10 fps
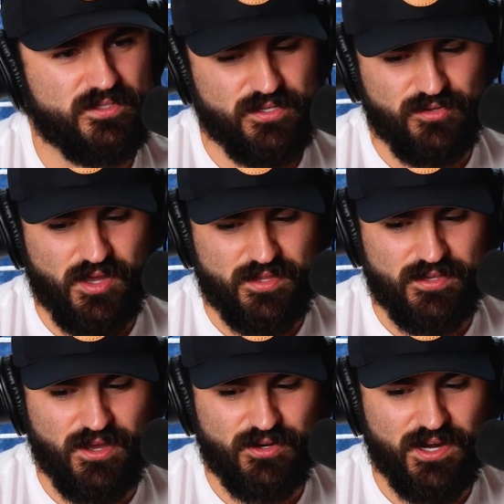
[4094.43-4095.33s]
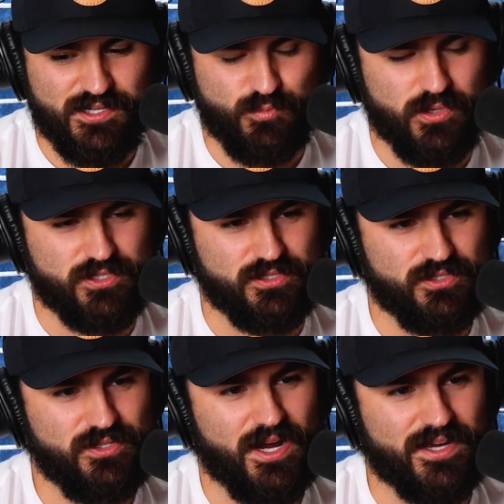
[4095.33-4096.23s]
Because then you got the younger guys pushing
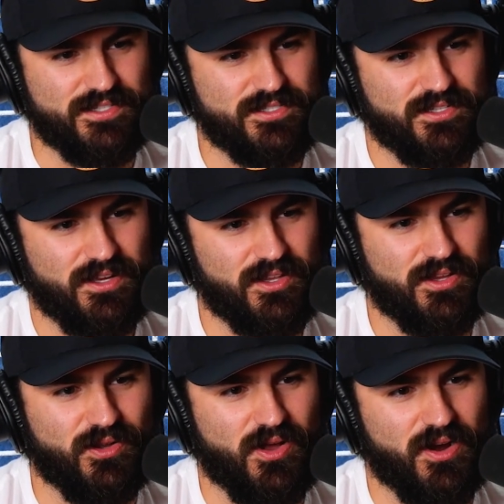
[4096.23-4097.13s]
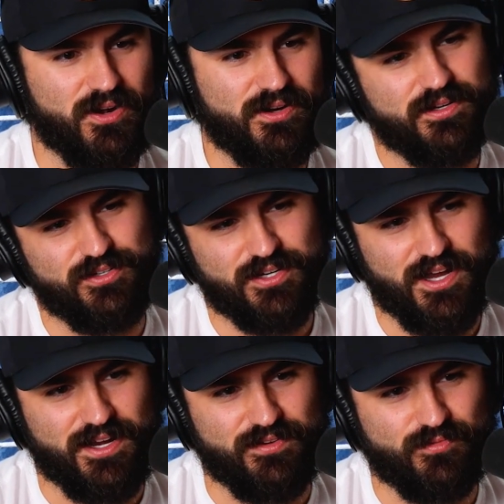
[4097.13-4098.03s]
you guys a little harder, and you're
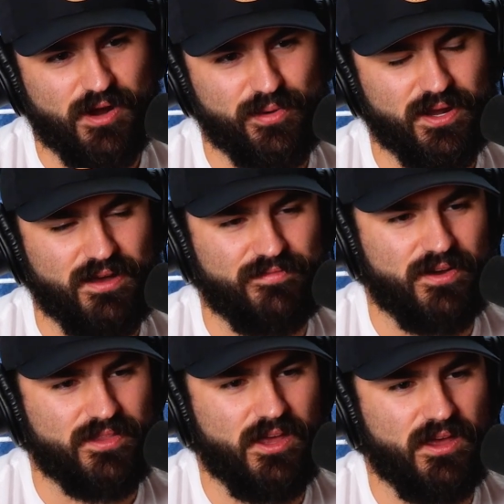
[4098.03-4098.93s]
kind of rubbing off on them.